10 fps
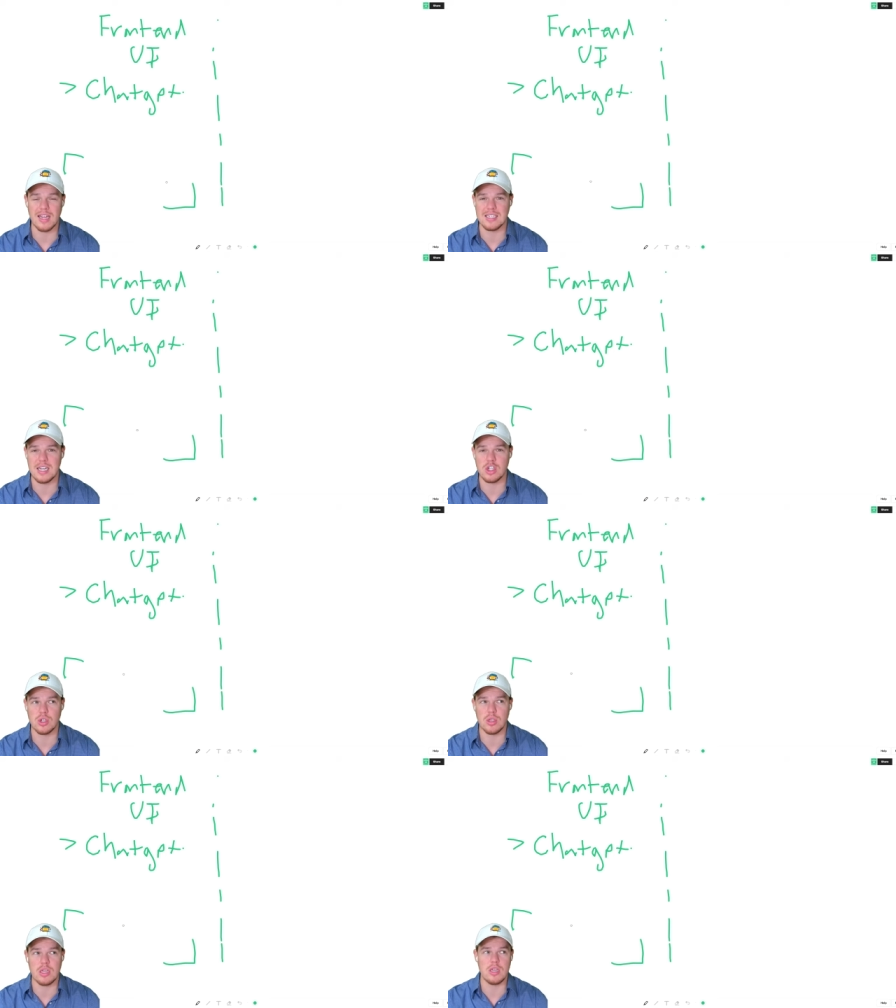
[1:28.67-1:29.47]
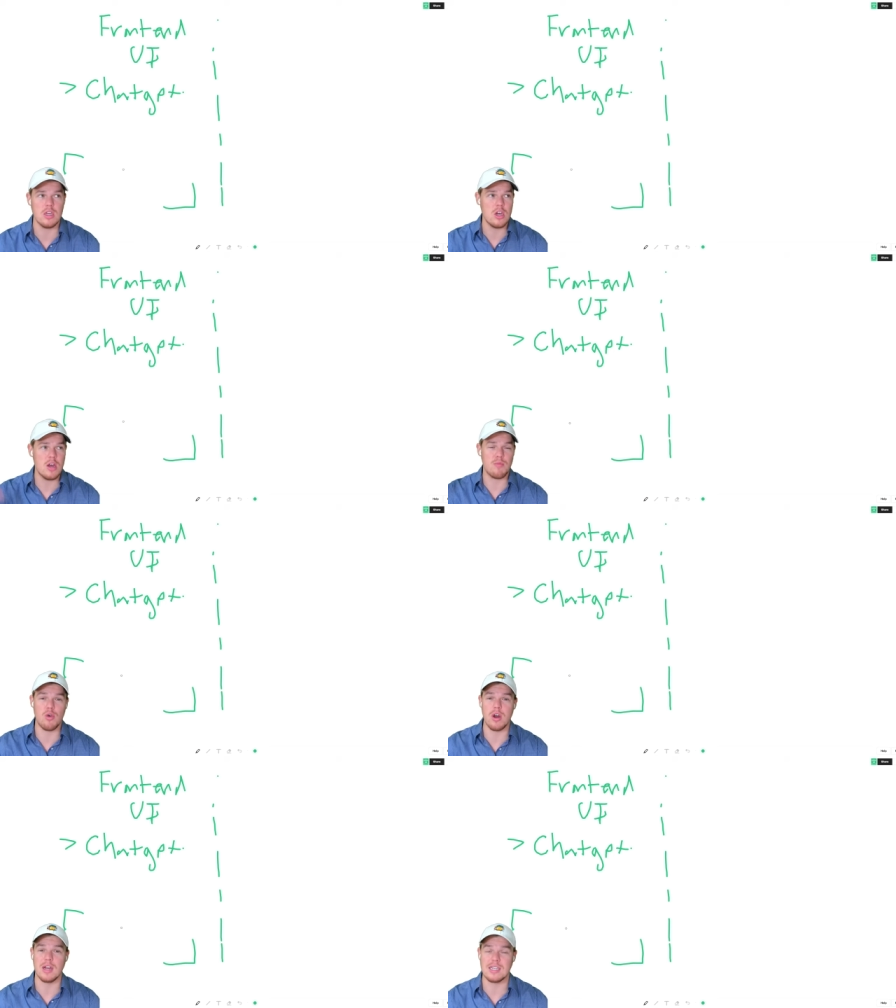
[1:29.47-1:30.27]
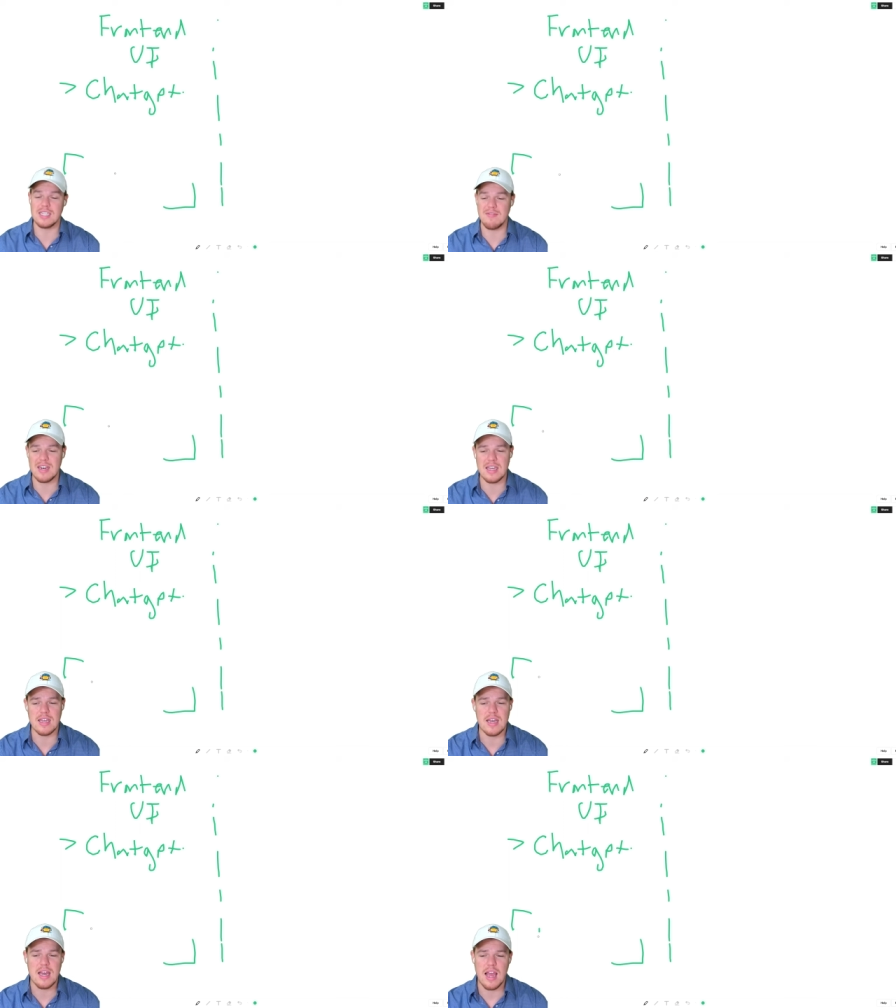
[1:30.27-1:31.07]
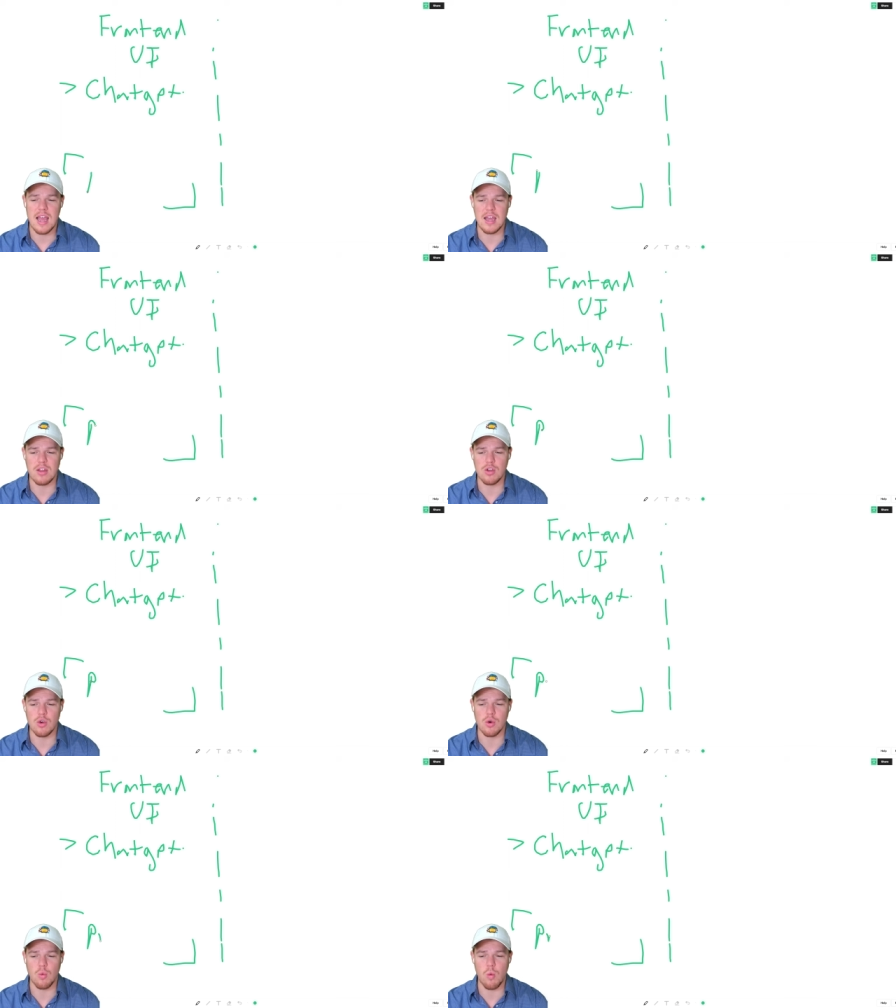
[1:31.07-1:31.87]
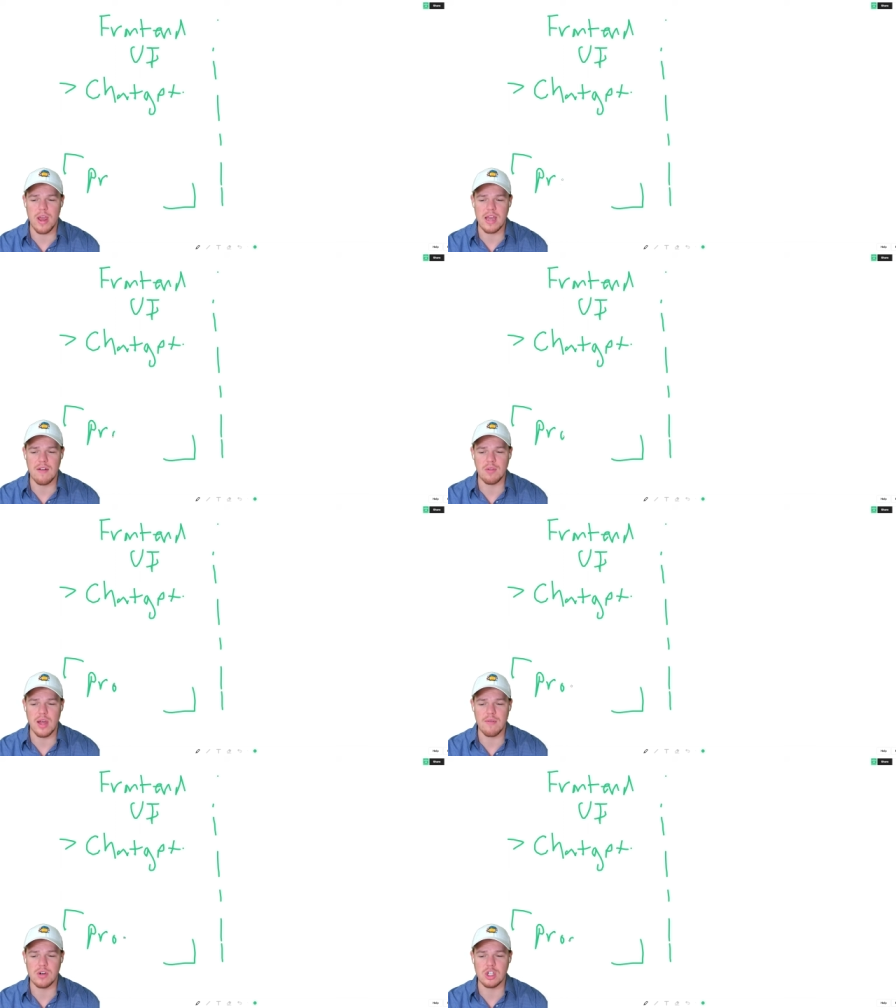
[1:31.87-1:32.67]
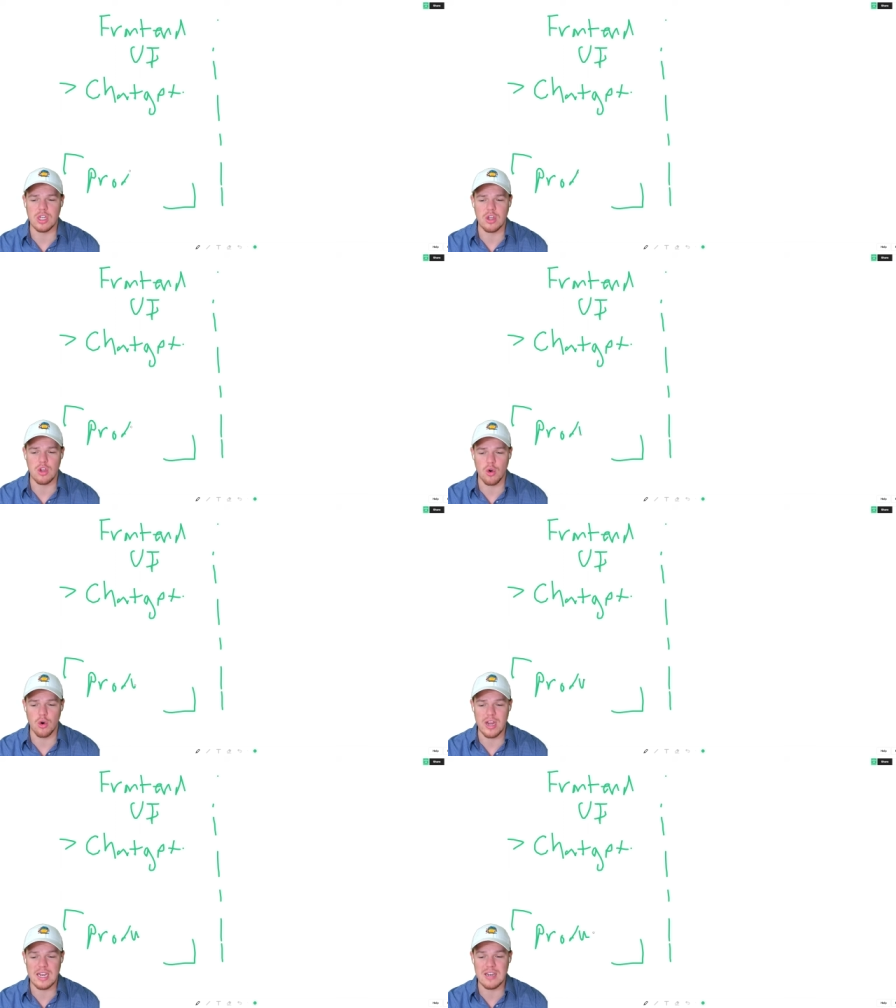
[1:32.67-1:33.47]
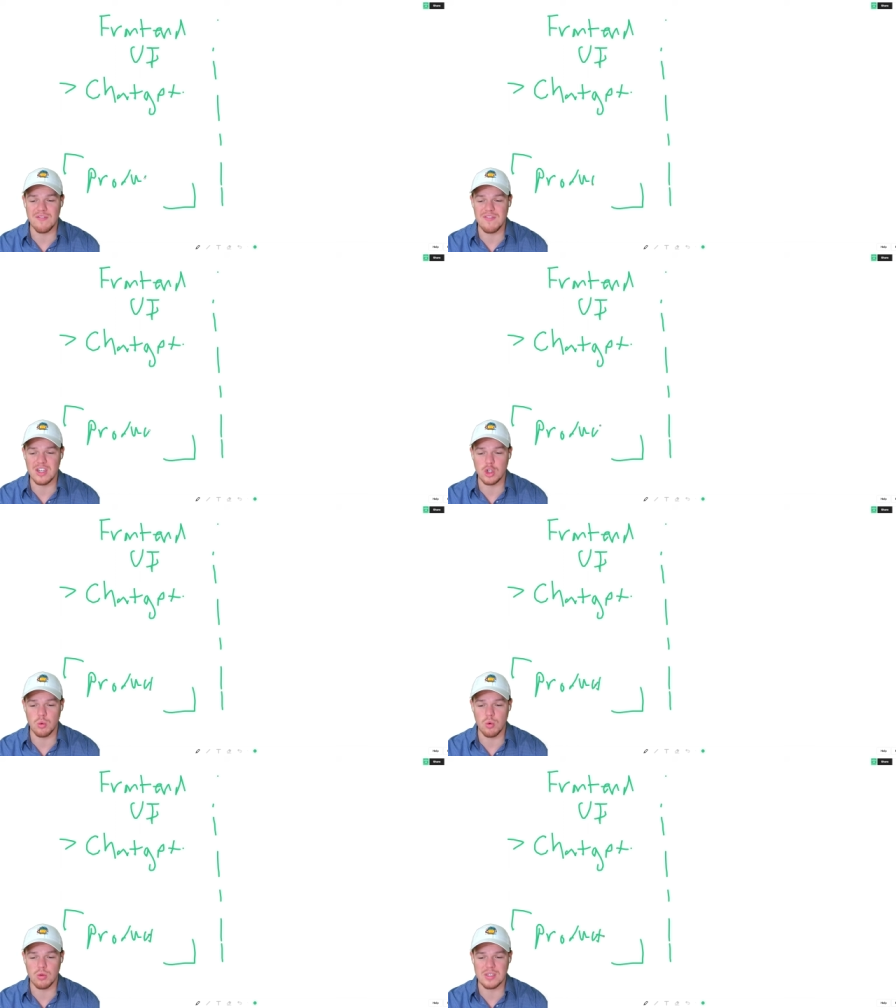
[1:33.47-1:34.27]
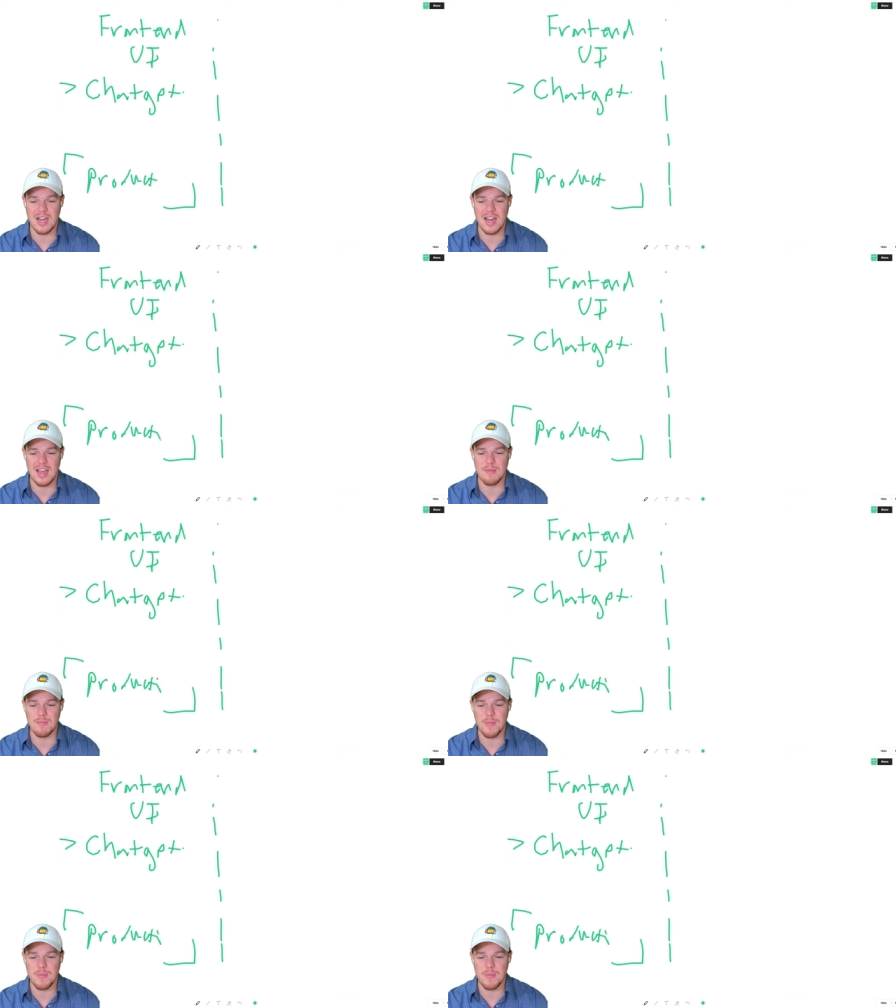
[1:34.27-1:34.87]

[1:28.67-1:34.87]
essentially productivity and your way of leveraging your individual time.